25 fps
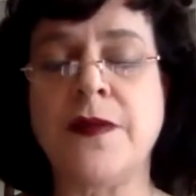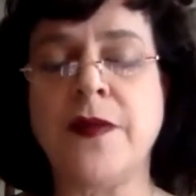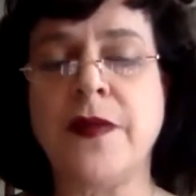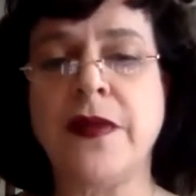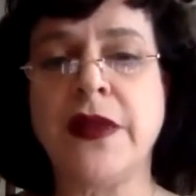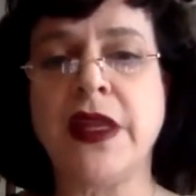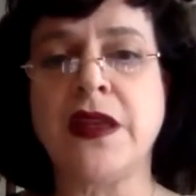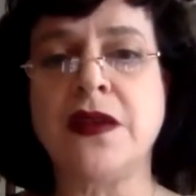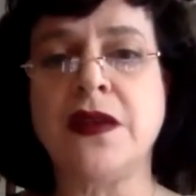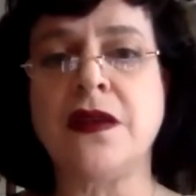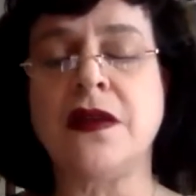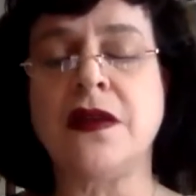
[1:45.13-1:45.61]

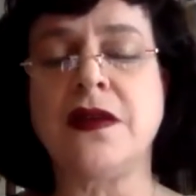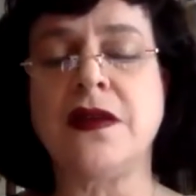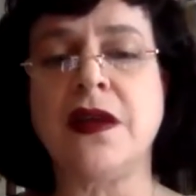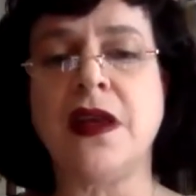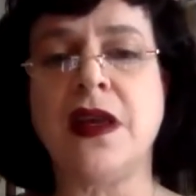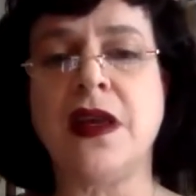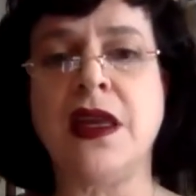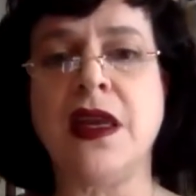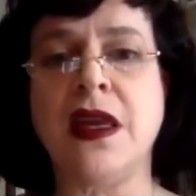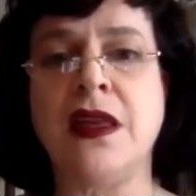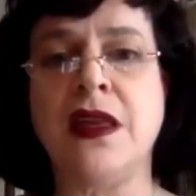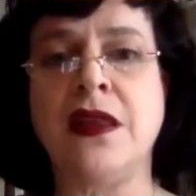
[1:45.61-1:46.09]
That's to
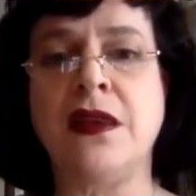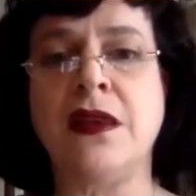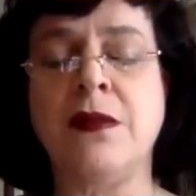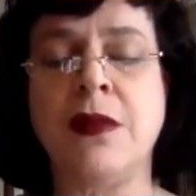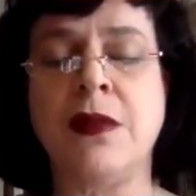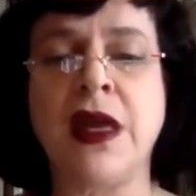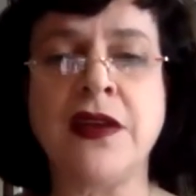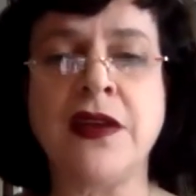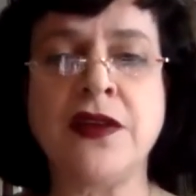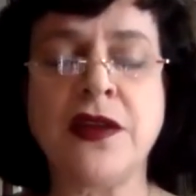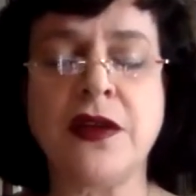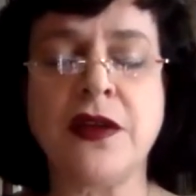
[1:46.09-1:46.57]
say, in the
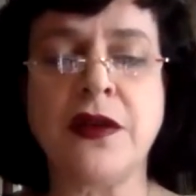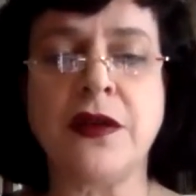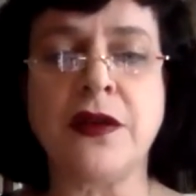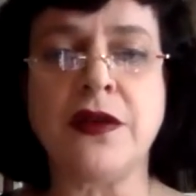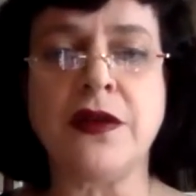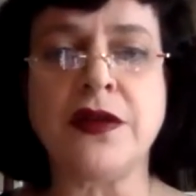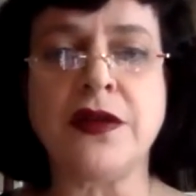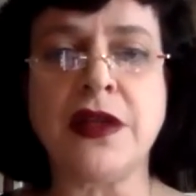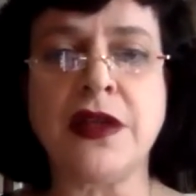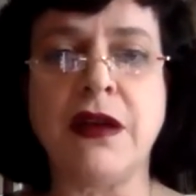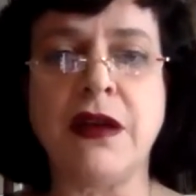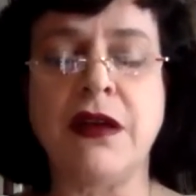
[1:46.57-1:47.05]
magical,
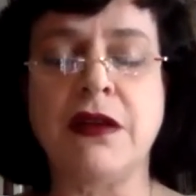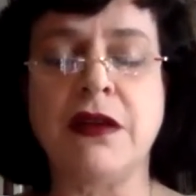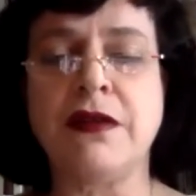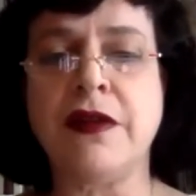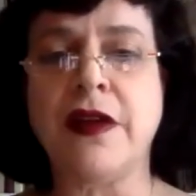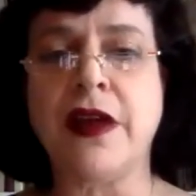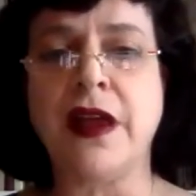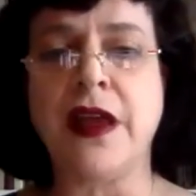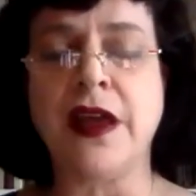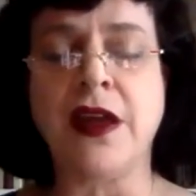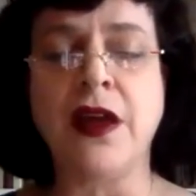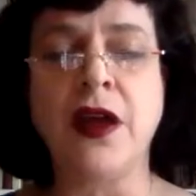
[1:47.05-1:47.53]

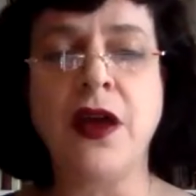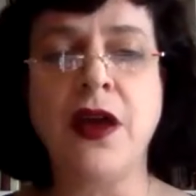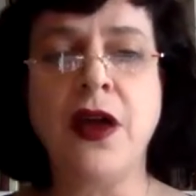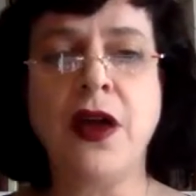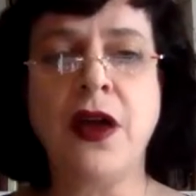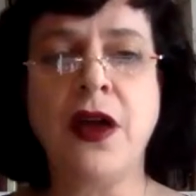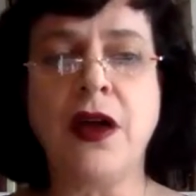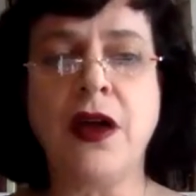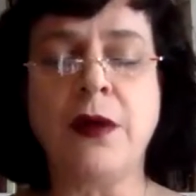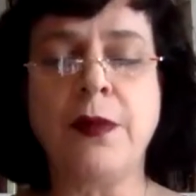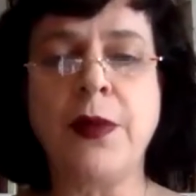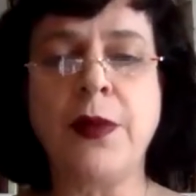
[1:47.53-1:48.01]
terrifying,
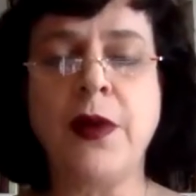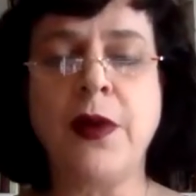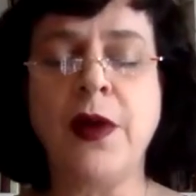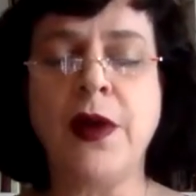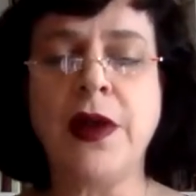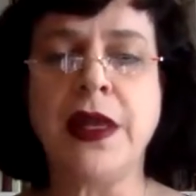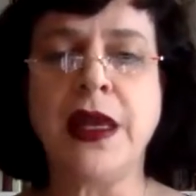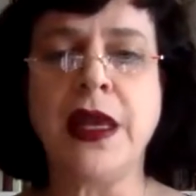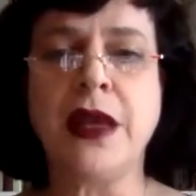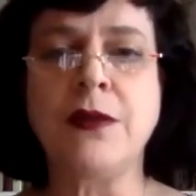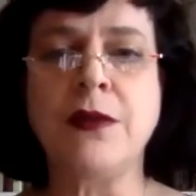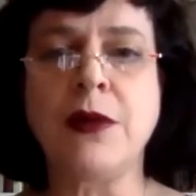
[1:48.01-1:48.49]

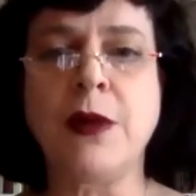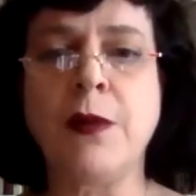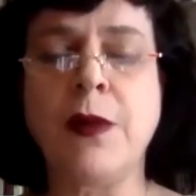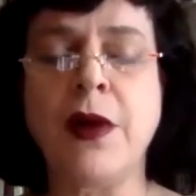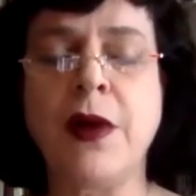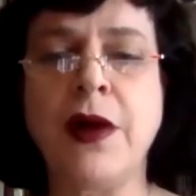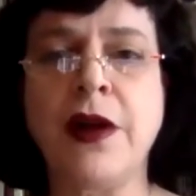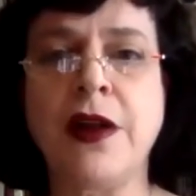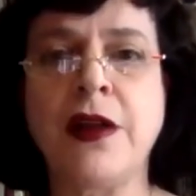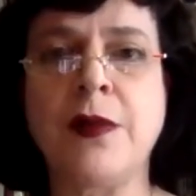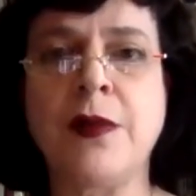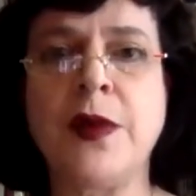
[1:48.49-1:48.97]
appalling, and
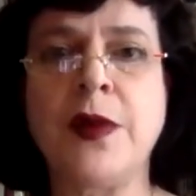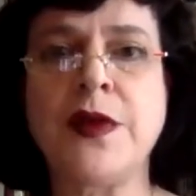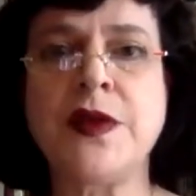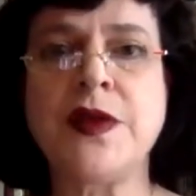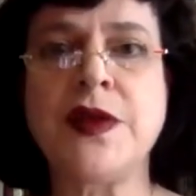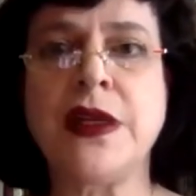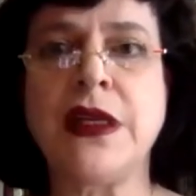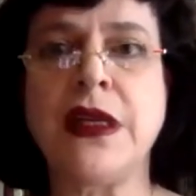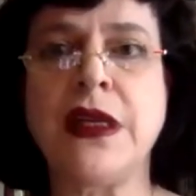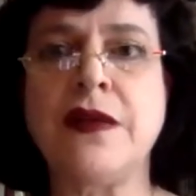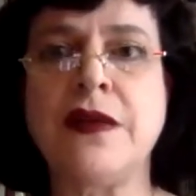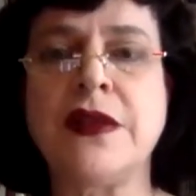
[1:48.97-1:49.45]
remarkable
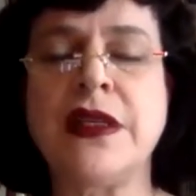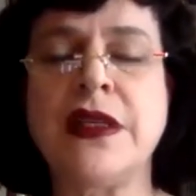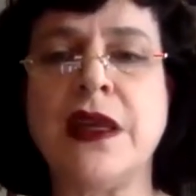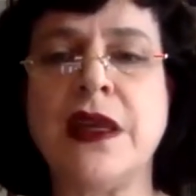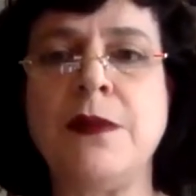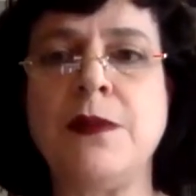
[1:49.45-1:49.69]
city of St.